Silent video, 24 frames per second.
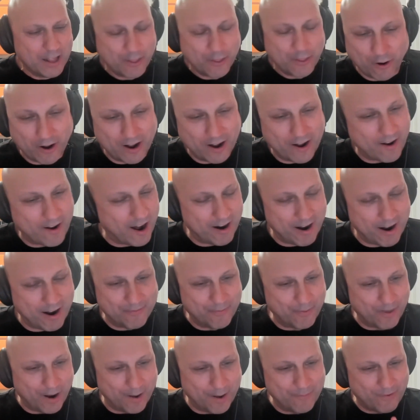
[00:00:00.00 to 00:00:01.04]
thought,
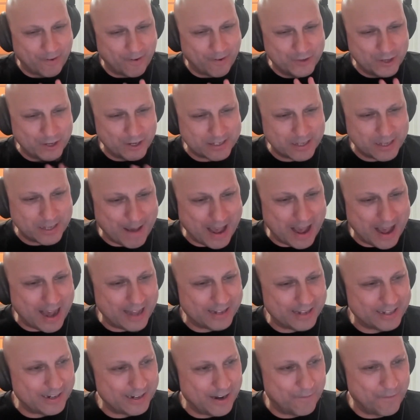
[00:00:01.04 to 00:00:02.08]
I've just
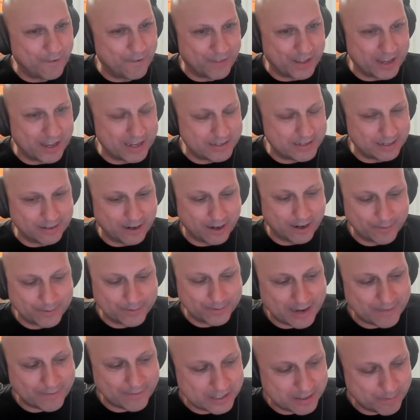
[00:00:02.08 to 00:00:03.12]
about had enough of this. And I
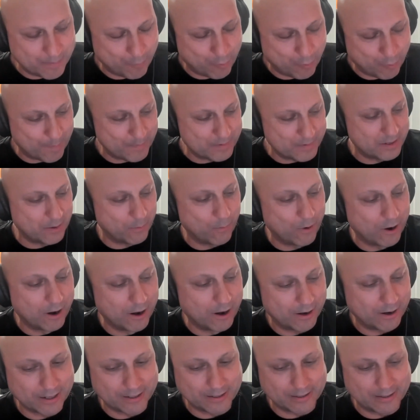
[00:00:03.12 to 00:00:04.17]
was having some problems at
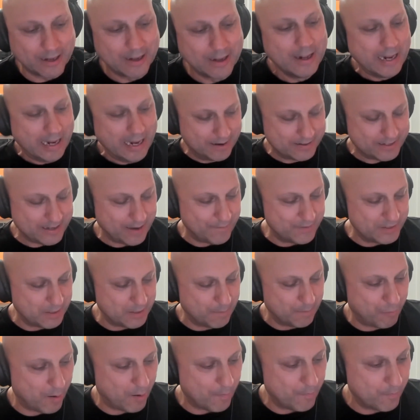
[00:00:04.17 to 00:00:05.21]
work, and I was having
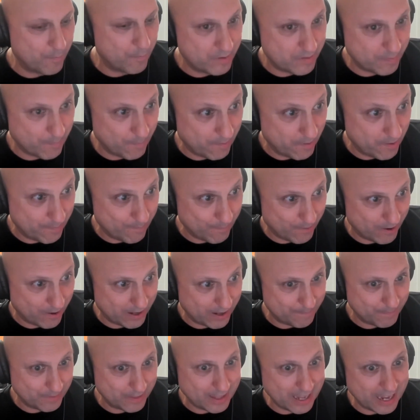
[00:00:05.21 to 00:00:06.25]
some problems with my
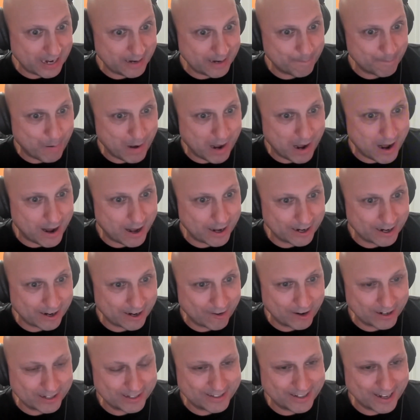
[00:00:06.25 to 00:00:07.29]
then
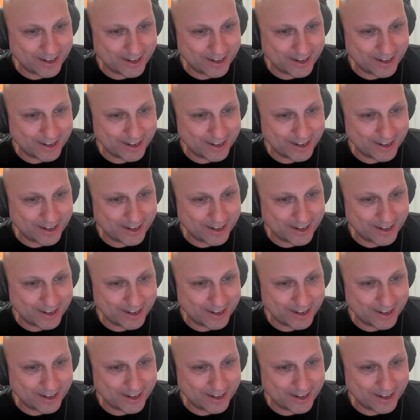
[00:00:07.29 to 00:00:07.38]
partner, and